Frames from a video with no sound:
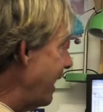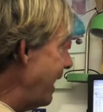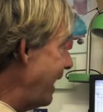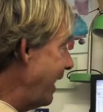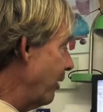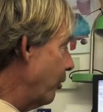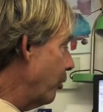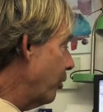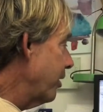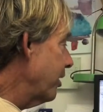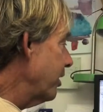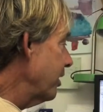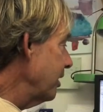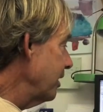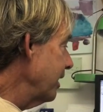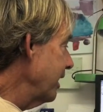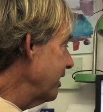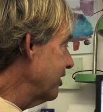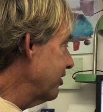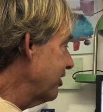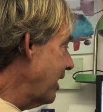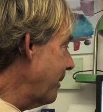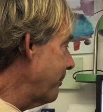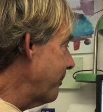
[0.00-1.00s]
and one of the
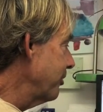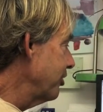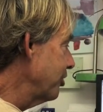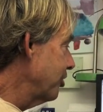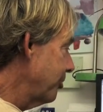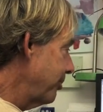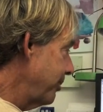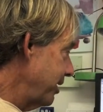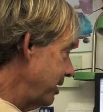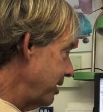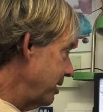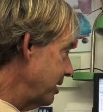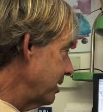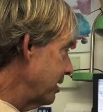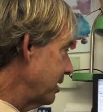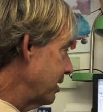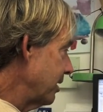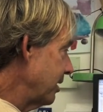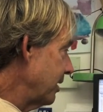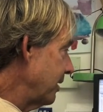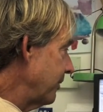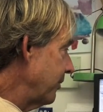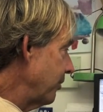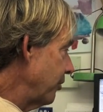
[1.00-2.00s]
lakes happens to be
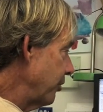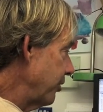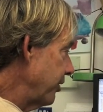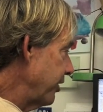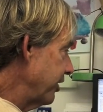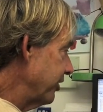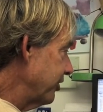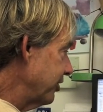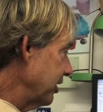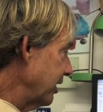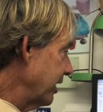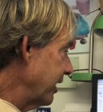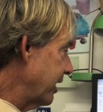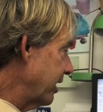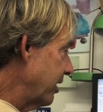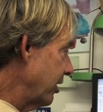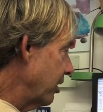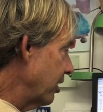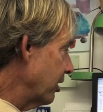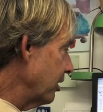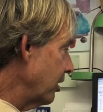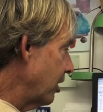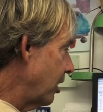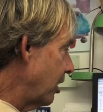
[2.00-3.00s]
this lake
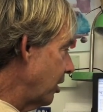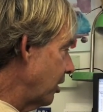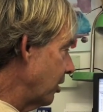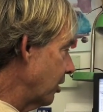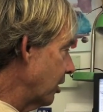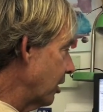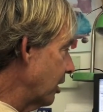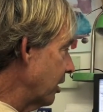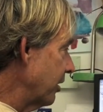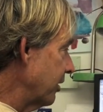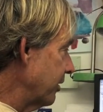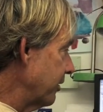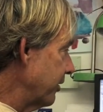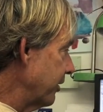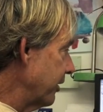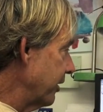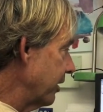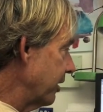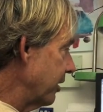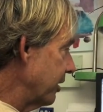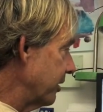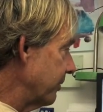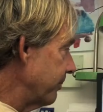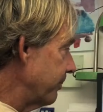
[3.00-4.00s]
here along
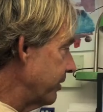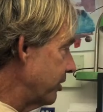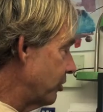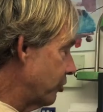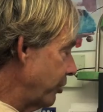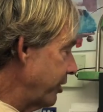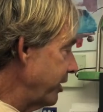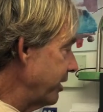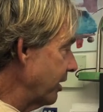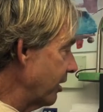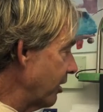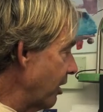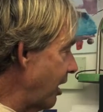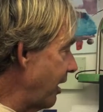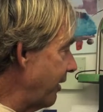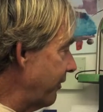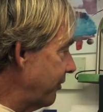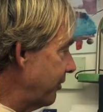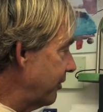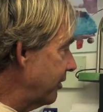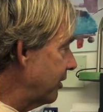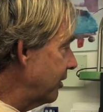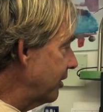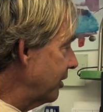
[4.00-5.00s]
between
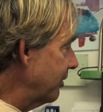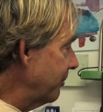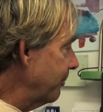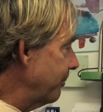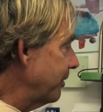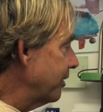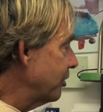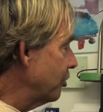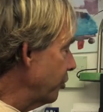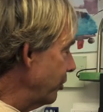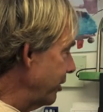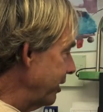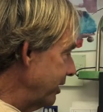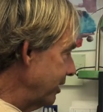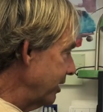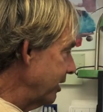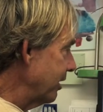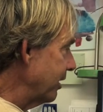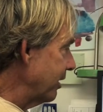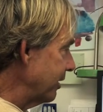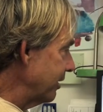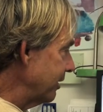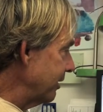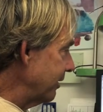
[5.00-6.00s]

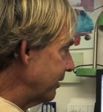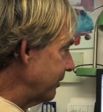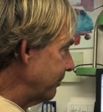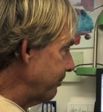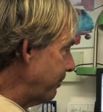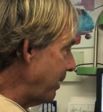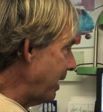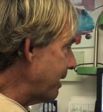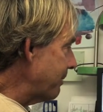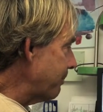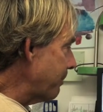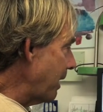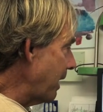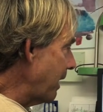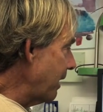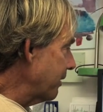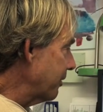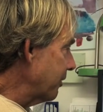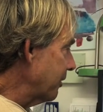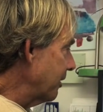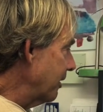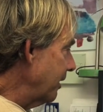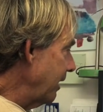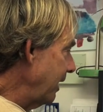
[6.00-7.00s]
the bike
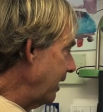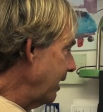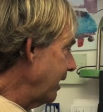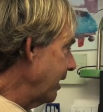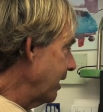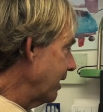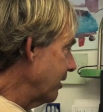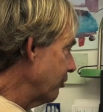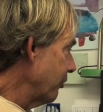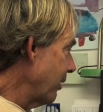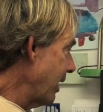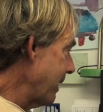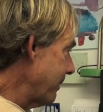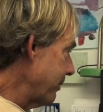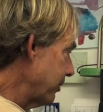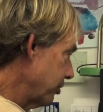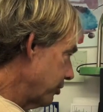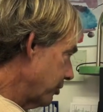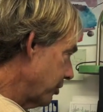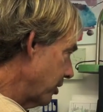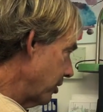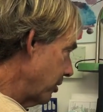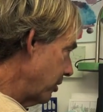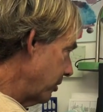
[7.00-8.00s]
path and Rabbit
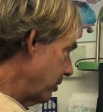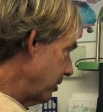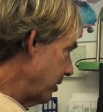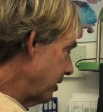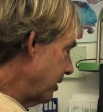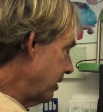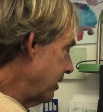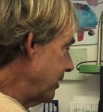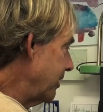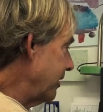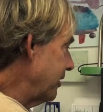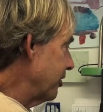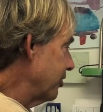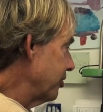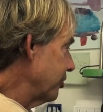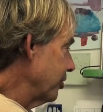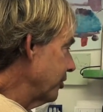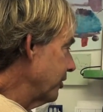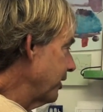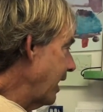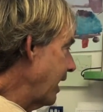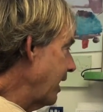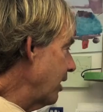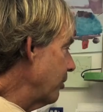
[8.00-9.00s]
Road.
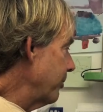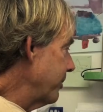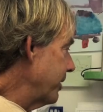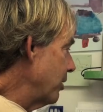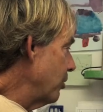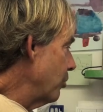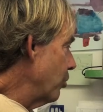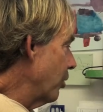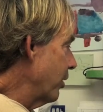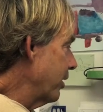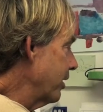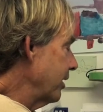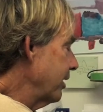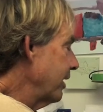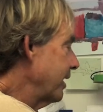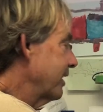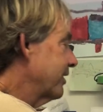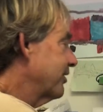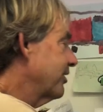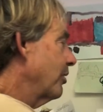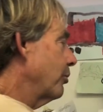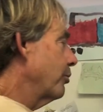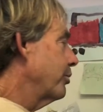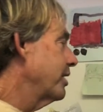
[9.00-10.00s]
So that'll be one of the
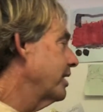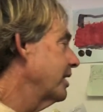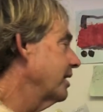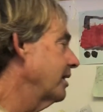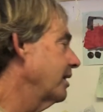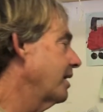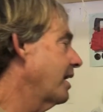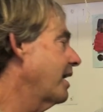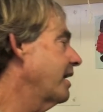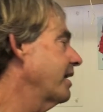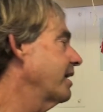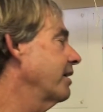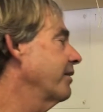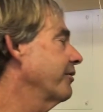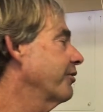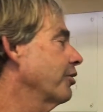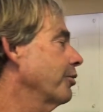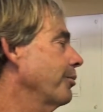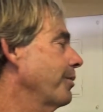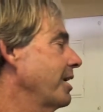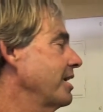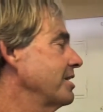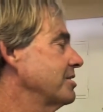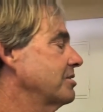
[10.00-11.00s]
lakes that we get a lot of
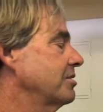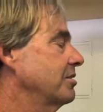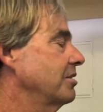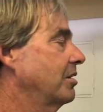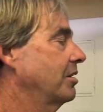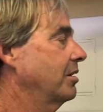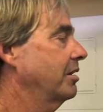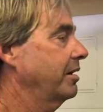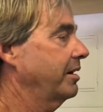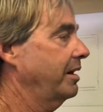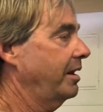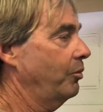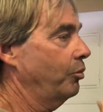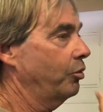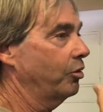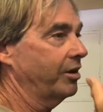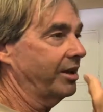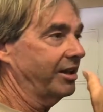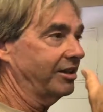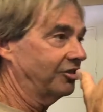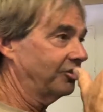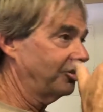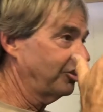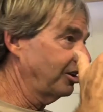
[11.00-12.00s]
information on, and we'll
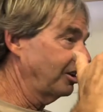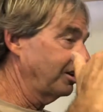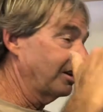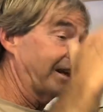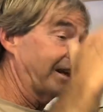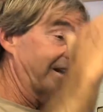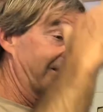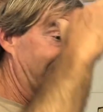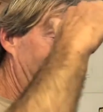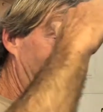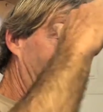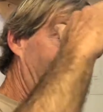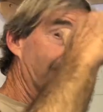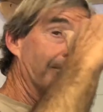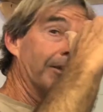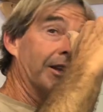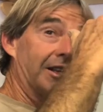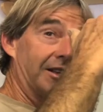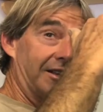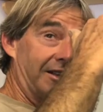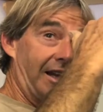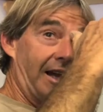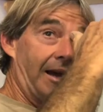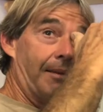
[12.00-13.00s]
get
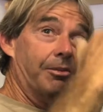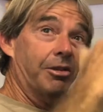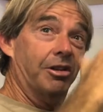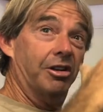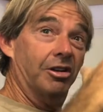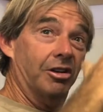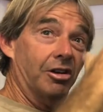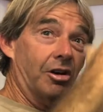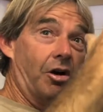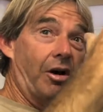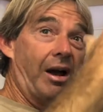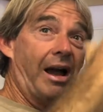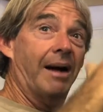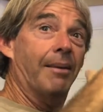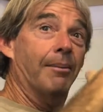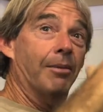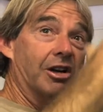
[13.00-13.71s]
sediment depth to know how